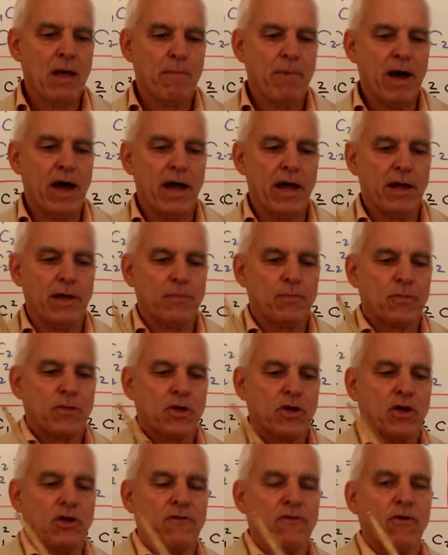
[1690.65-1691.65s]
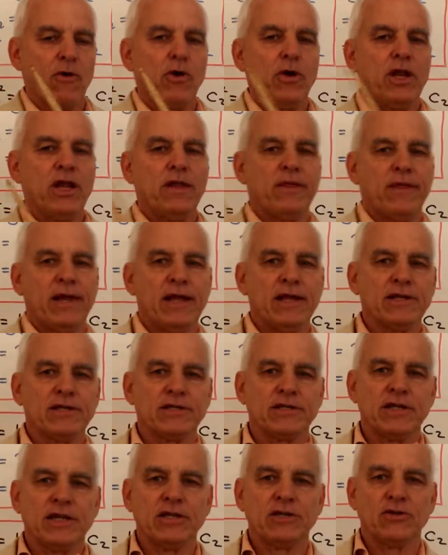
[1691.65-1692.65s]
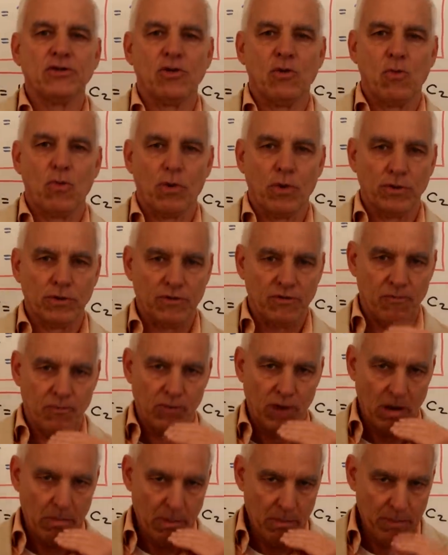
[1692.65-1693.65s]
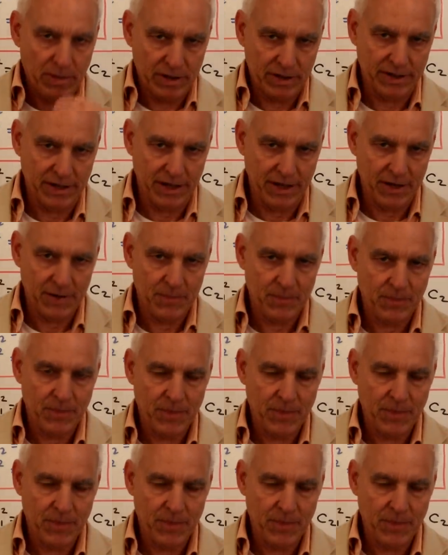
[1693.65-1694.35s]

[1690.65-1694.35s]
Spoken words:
by converting things into the world of probability.